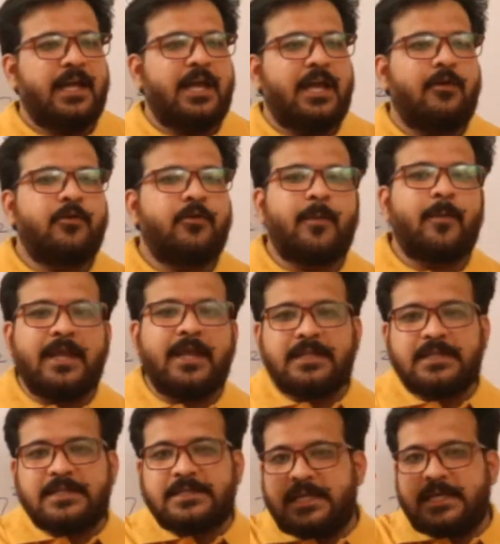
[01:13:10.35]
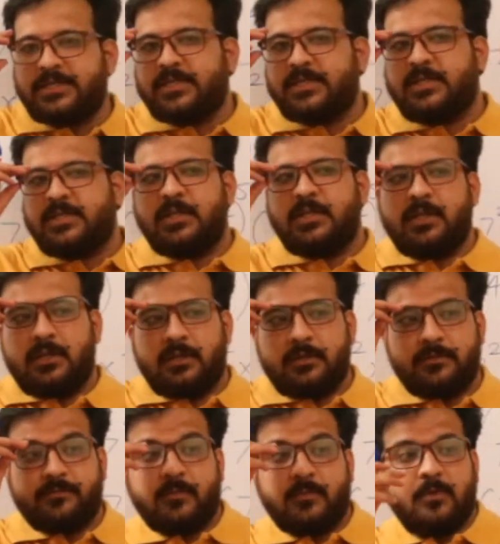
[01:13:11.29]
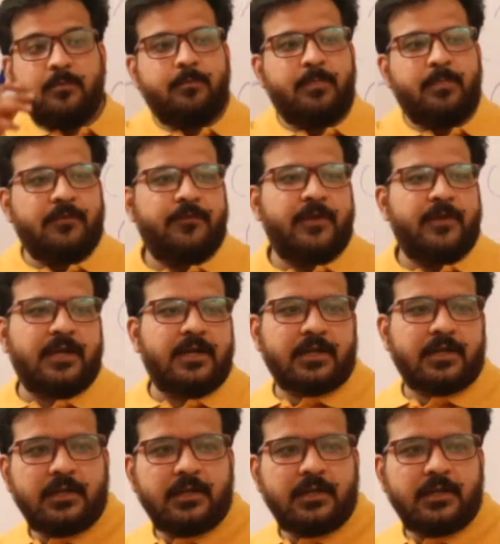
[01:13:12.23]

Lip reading: Everybody in the session? Perfect.